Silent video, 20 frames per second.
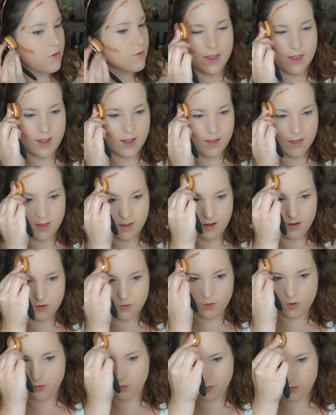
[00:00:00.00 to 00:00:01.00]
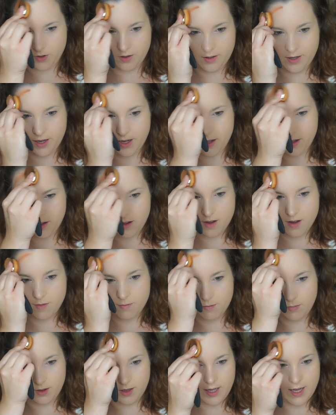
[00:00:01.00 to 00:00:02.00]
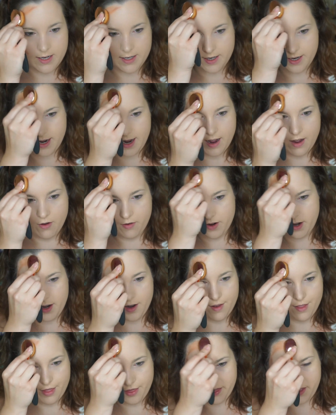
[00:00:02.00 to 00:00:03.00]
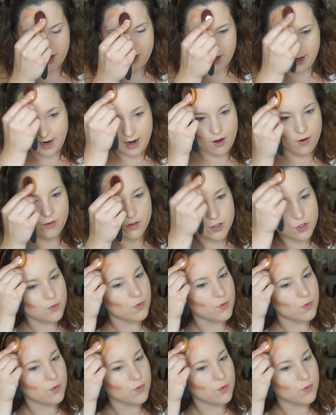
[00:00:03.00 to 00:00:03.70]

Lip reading: I think these will really blend it out and thin it out